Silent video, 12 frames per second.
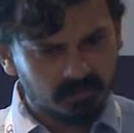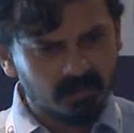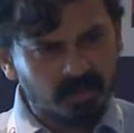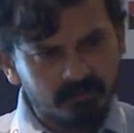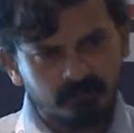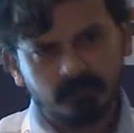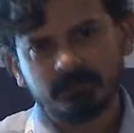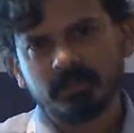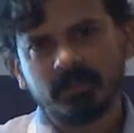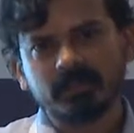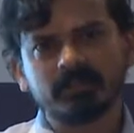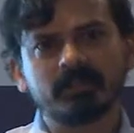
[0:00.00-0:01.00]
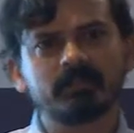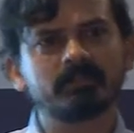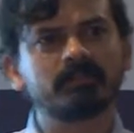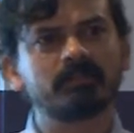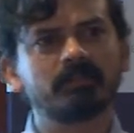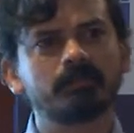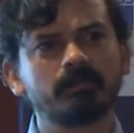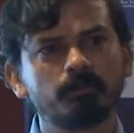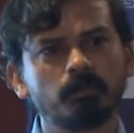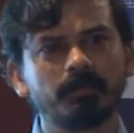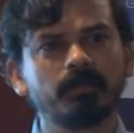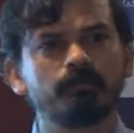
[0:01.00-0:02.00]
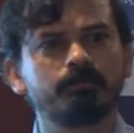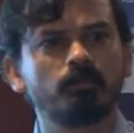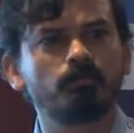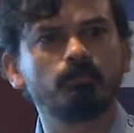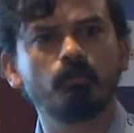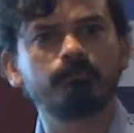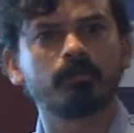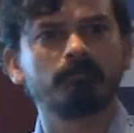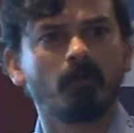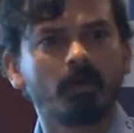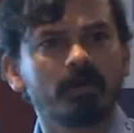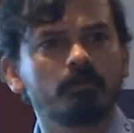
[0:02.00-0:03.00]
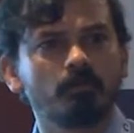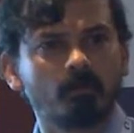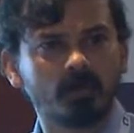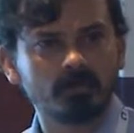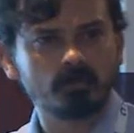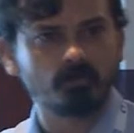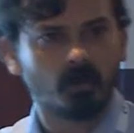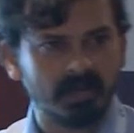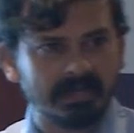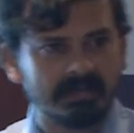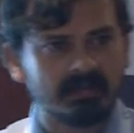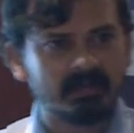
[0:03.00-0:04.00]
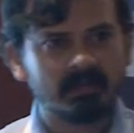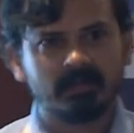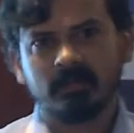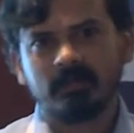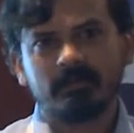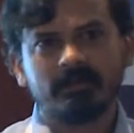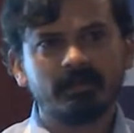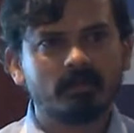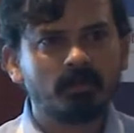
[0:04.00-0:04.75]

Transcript: the life of the data scientist seems to be to move from model to model to model. In